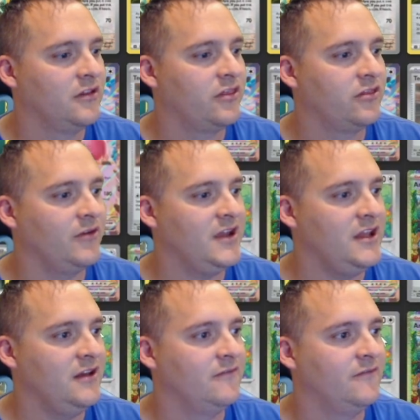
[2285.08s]

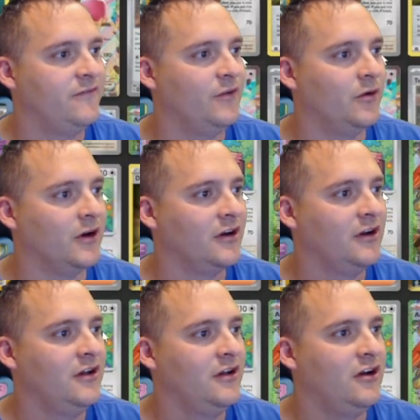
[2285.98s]
3, 4.
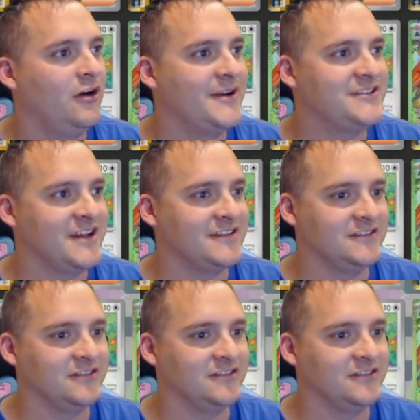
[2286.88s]
All my Chanseys